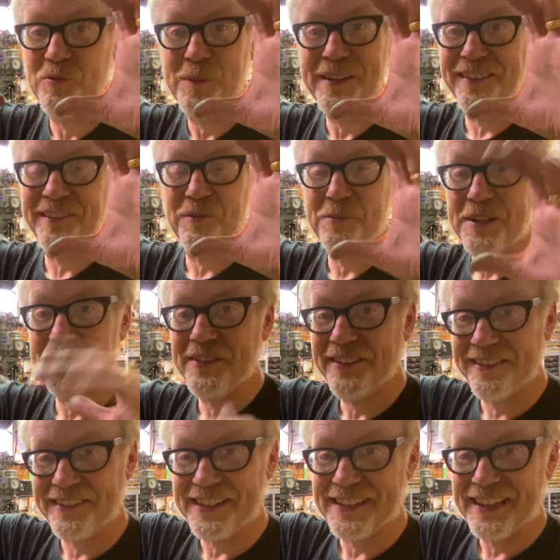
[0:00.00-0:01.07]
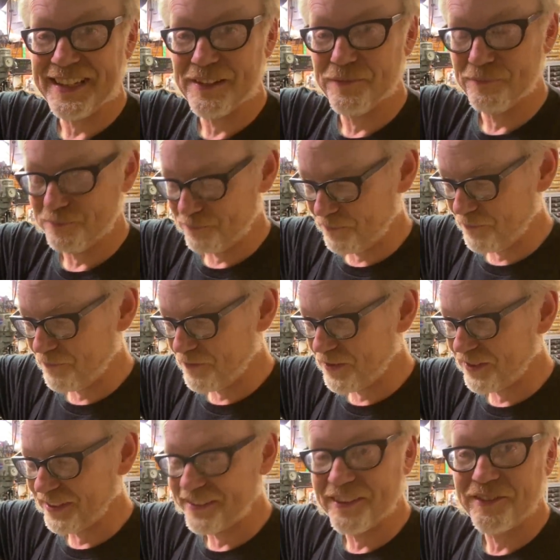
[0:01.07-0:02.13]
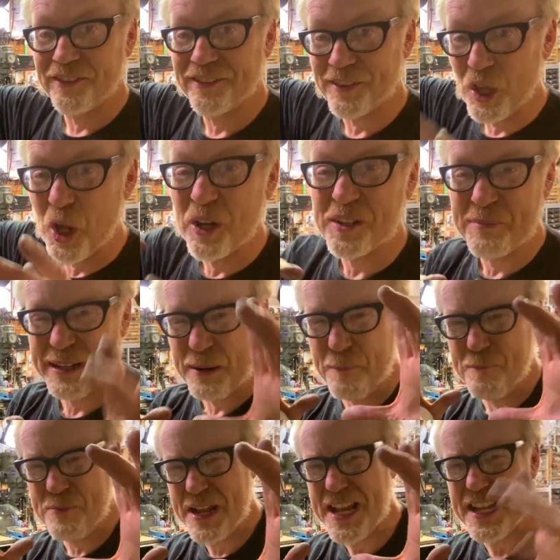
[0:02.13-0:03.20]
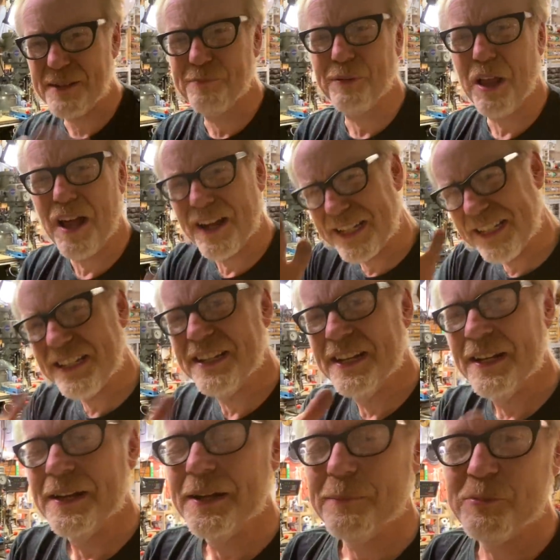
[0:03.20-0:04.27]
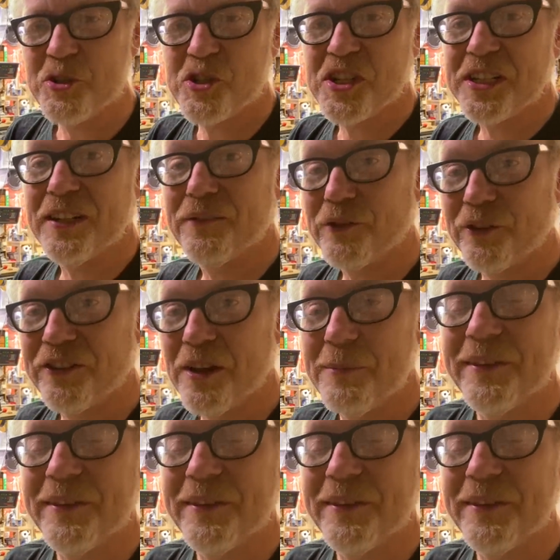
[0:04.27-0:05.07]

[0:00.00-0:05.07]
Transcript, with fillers: pieces of PVC, like six inches long, to make a big block and machine it for some